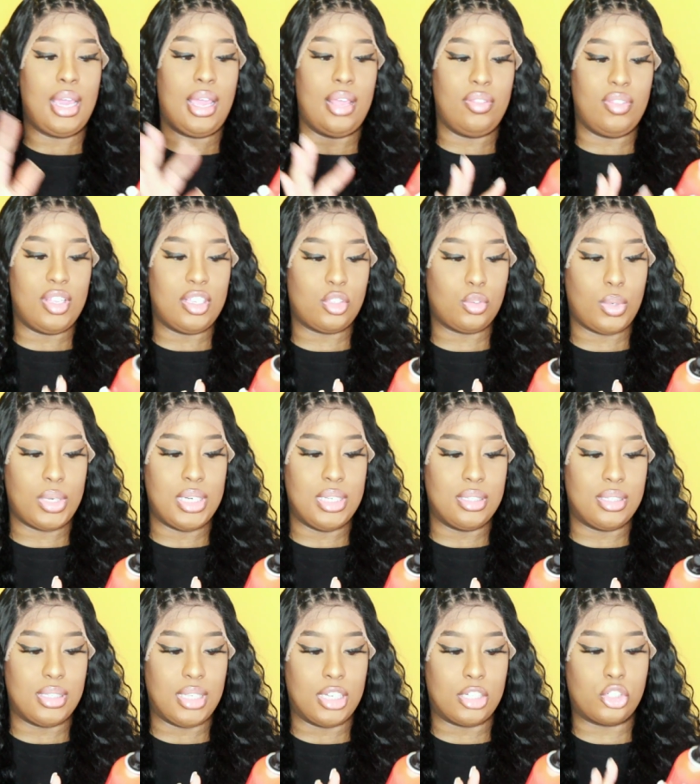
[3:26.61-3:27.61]
and this one
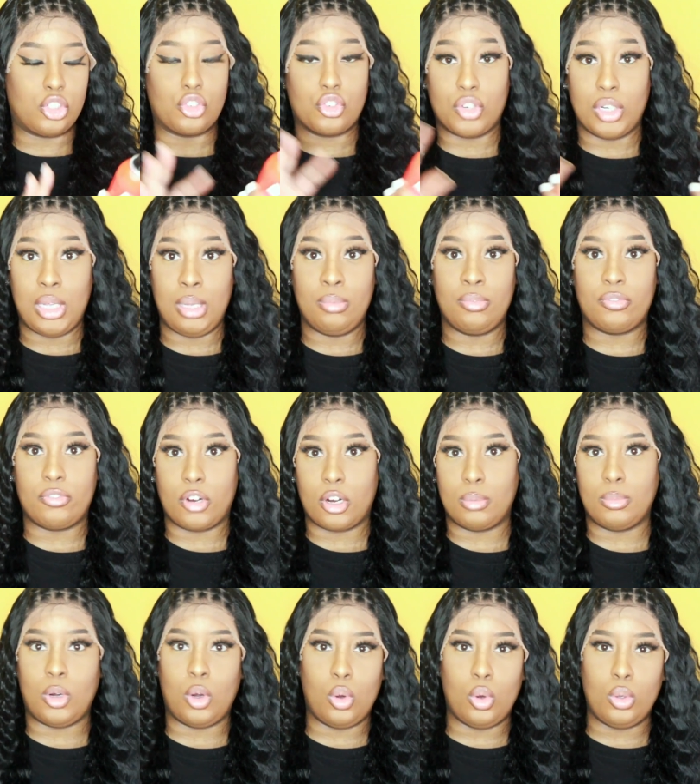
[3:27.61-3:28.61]
is extreme
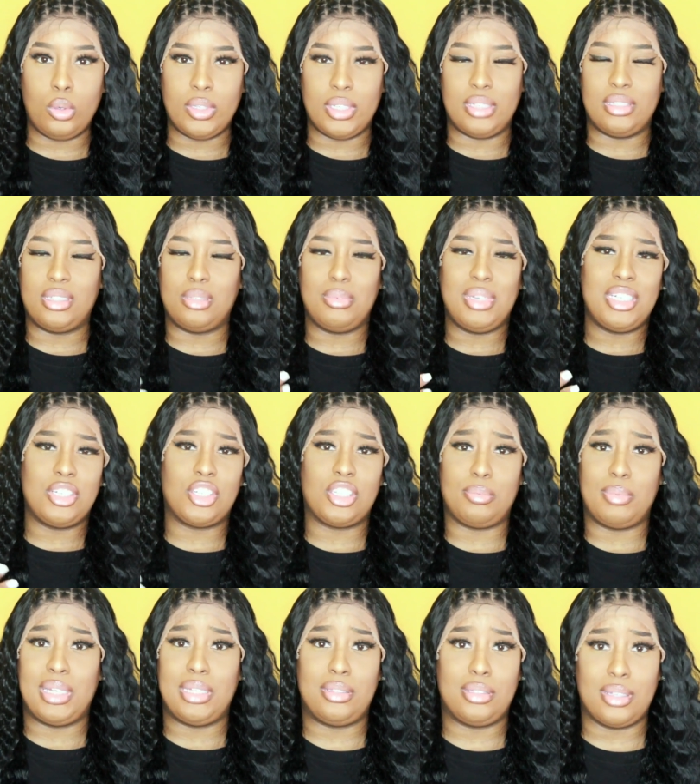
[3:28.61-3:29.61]
firm hold, and to me it
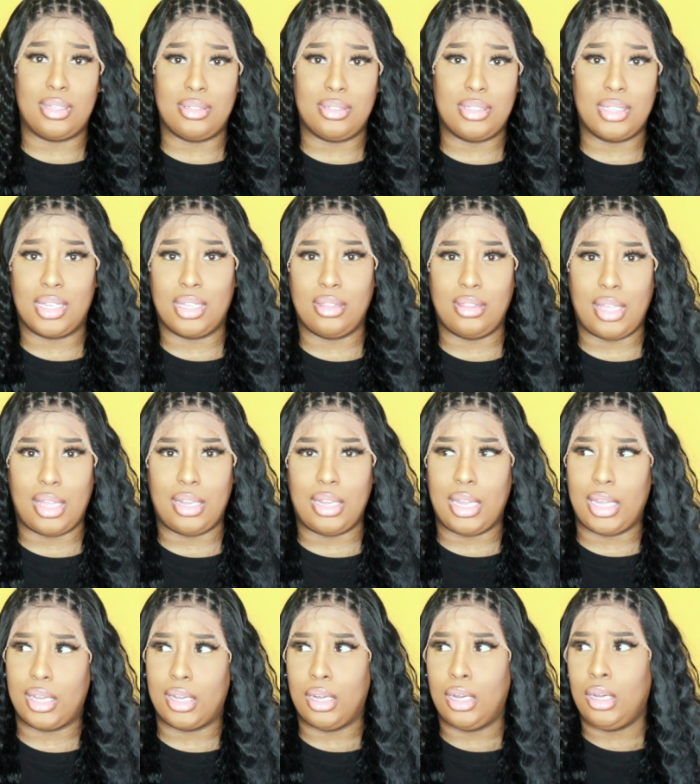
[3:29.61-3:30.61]
just made sense to get that.
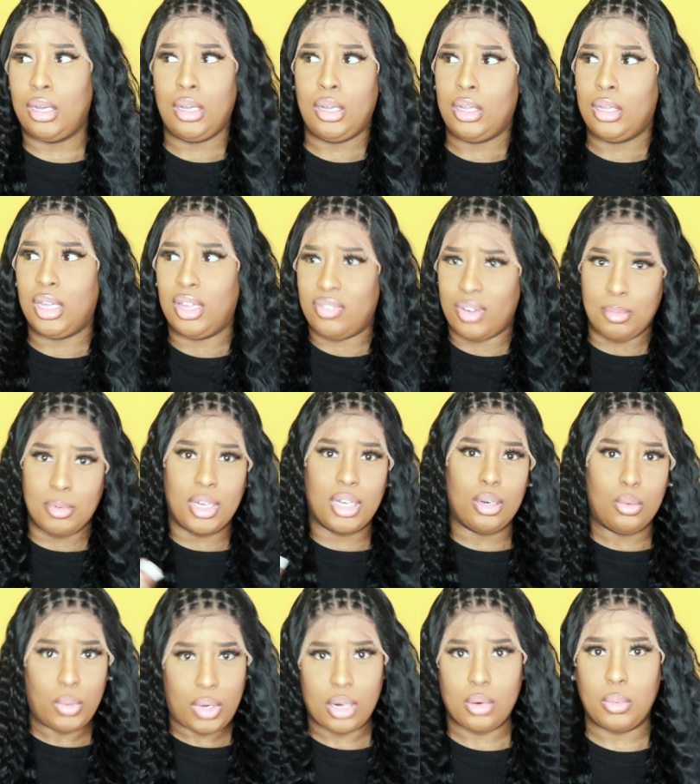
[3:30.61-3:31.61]
Like, if I'm
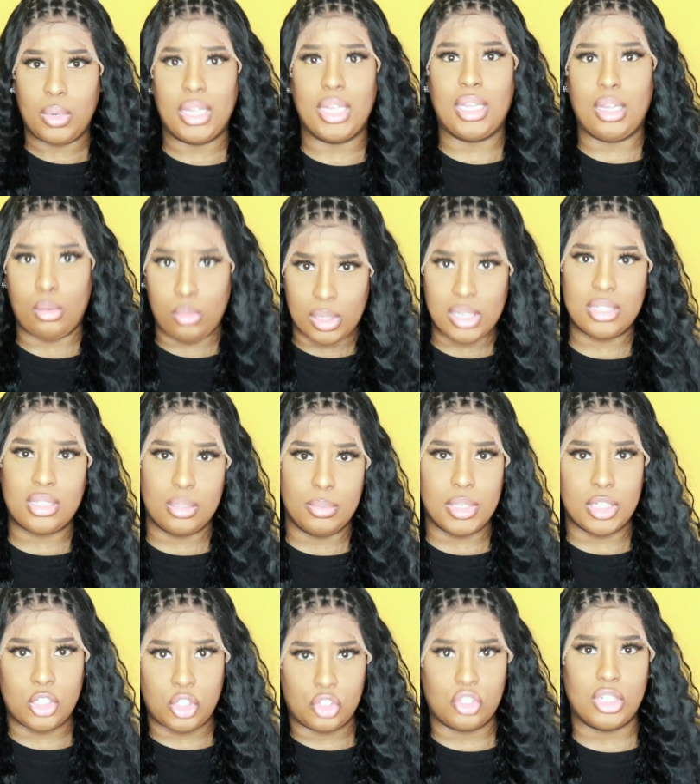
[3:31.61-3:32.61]
gonna wear a wig, I want it to
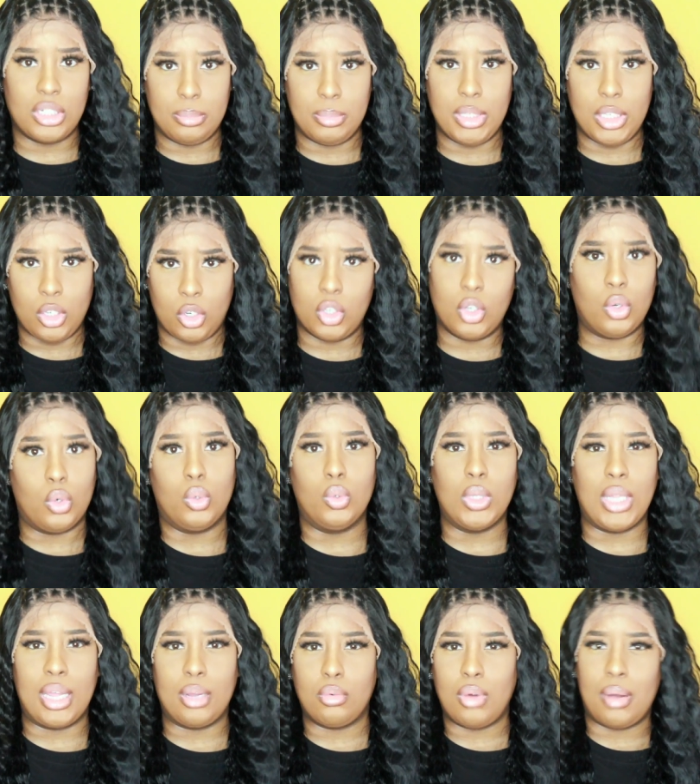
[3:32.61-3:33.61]
be extremely on
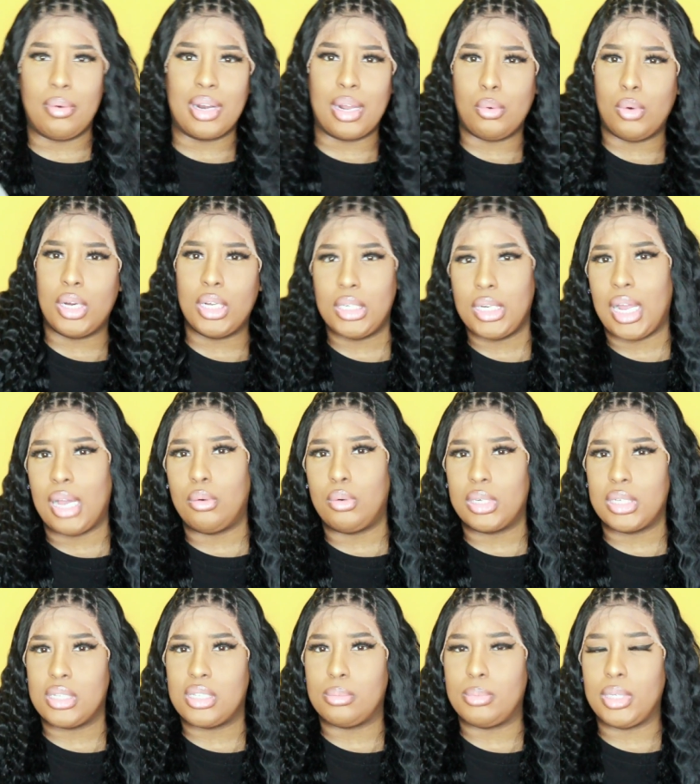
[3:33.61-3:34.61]
hold. Like, why would I want not
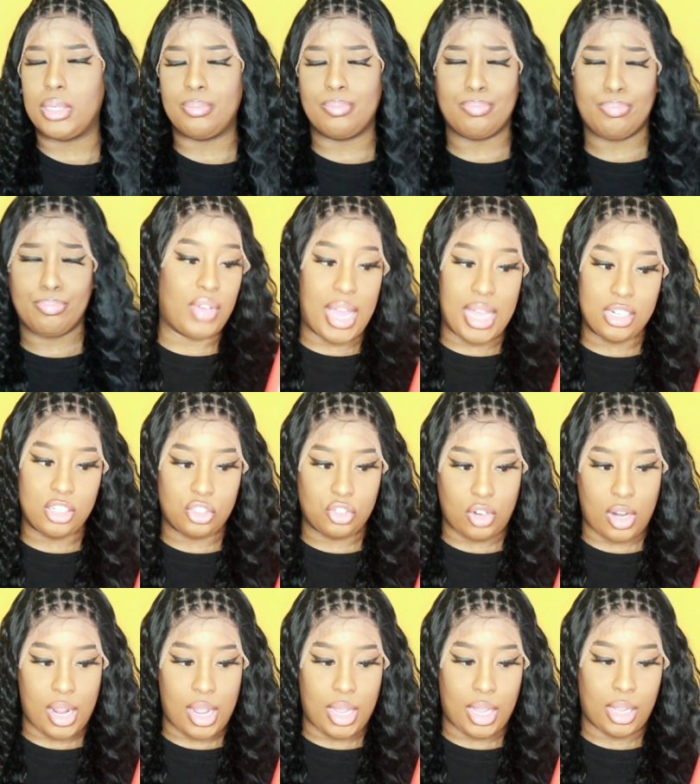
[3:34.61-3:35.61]
want it to be? Fast
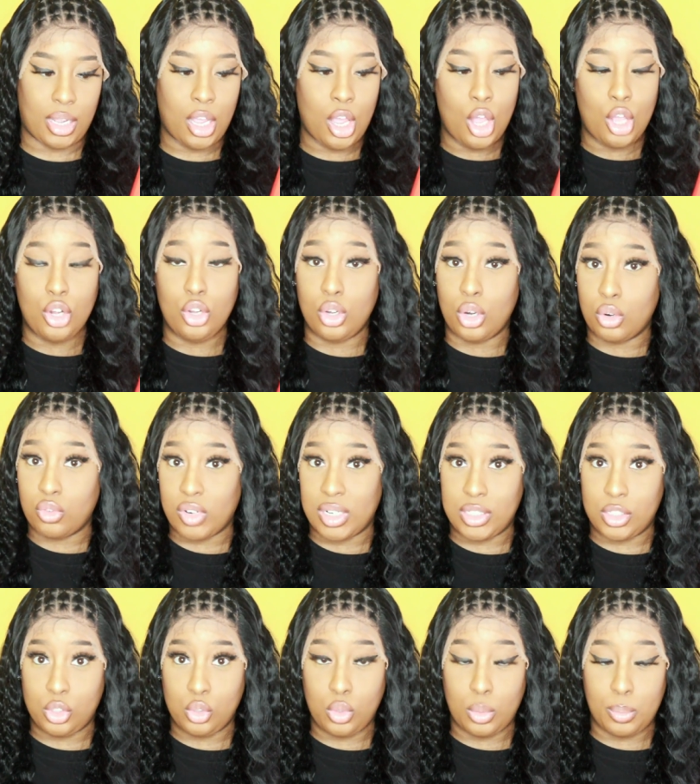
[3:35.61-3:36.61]
drying, no
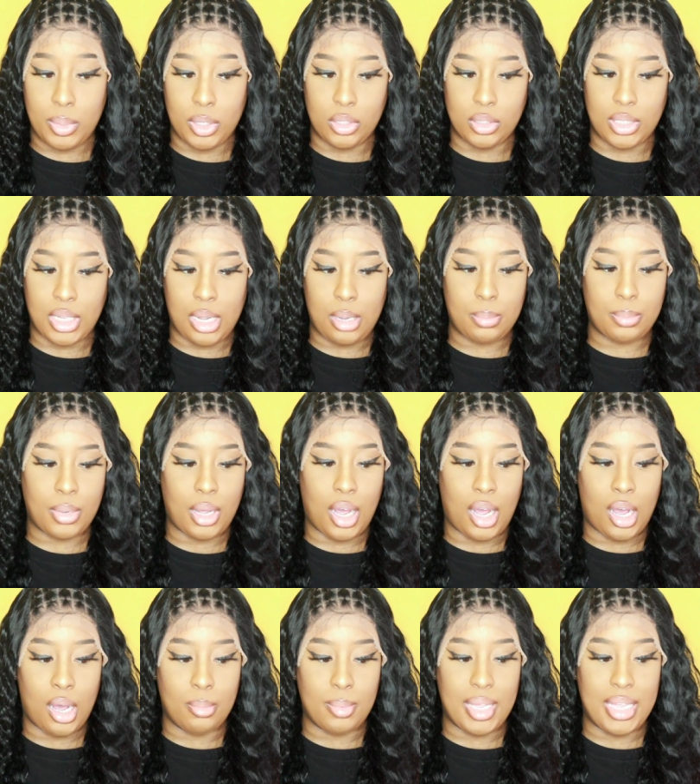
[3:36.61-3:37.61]
residual buildup,
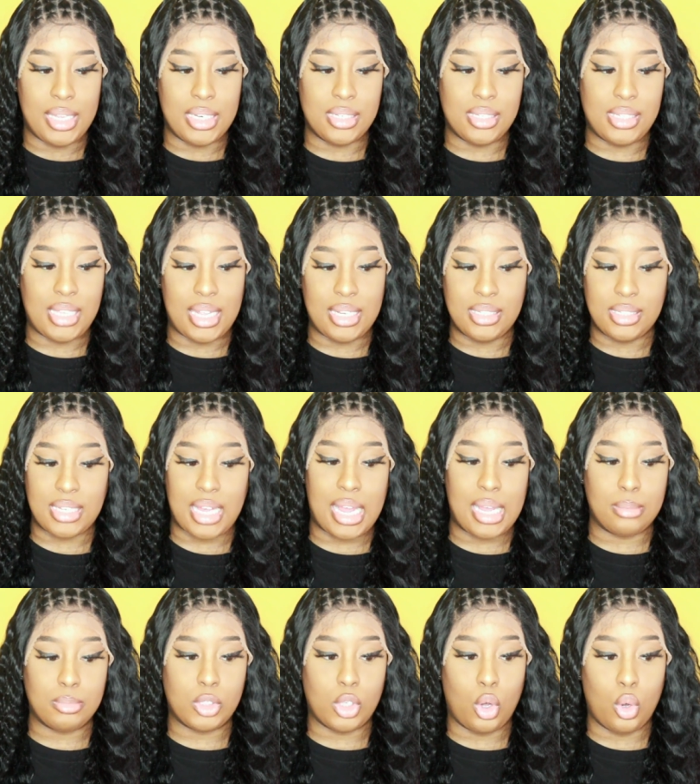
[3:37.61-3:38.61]
um, and ten
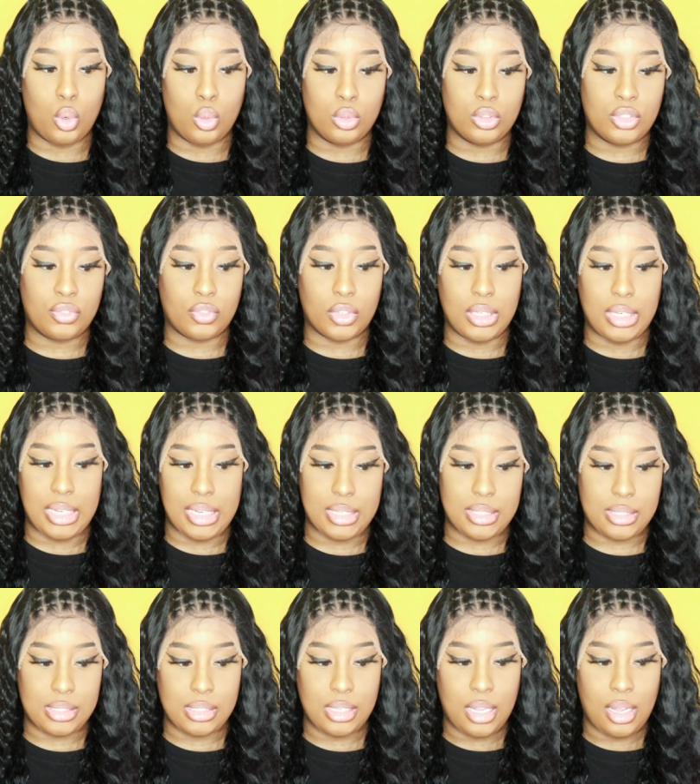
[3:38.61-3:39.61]
times holds for
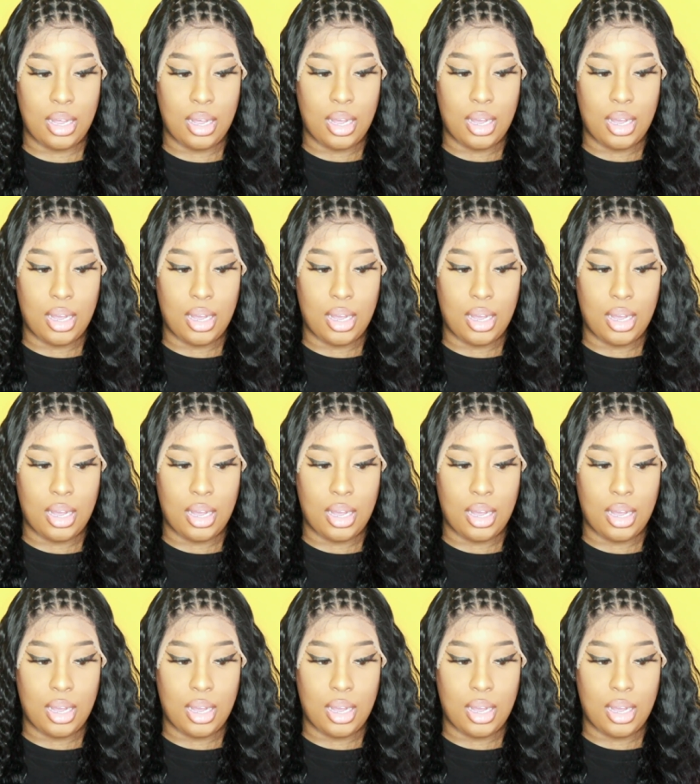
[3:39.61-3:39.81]
lace.